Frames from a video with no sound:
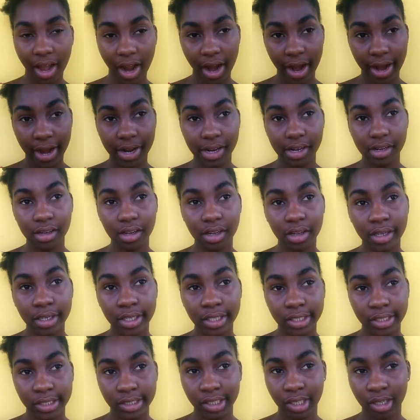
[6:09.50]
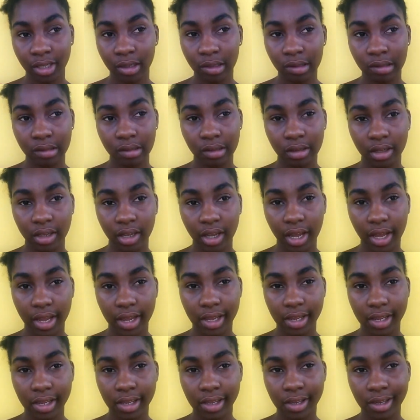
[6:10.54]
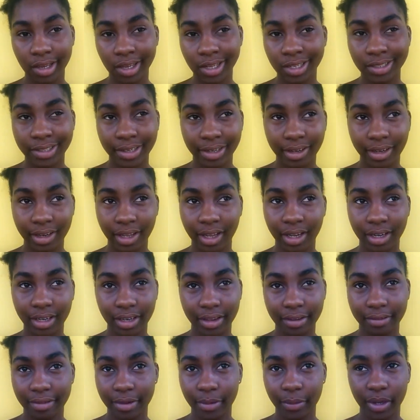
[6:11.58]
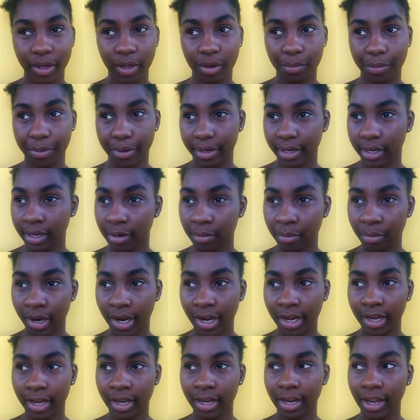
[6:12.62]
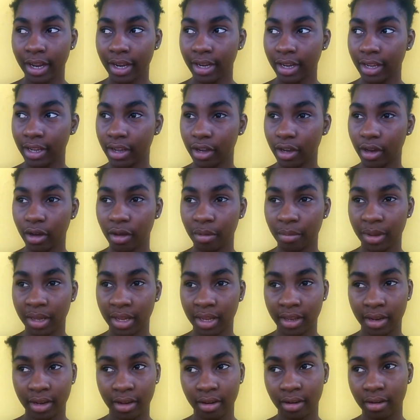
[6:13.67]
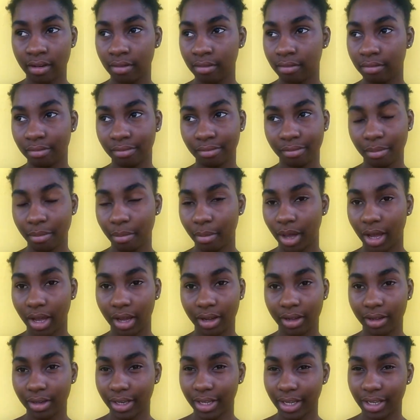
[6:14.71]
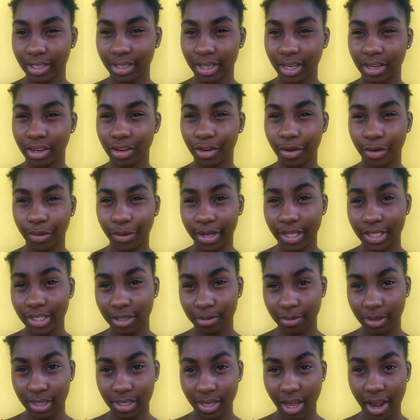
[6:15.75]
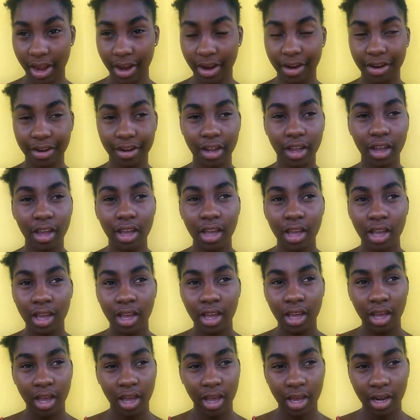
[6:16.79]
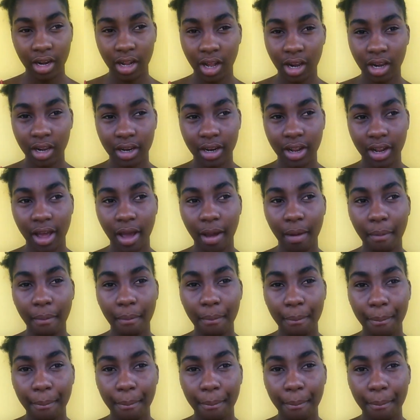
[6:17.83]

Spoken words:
Alright, so you can tell that if you wake up early in the morning and then you come in back late, then you're going to be tired and all of that.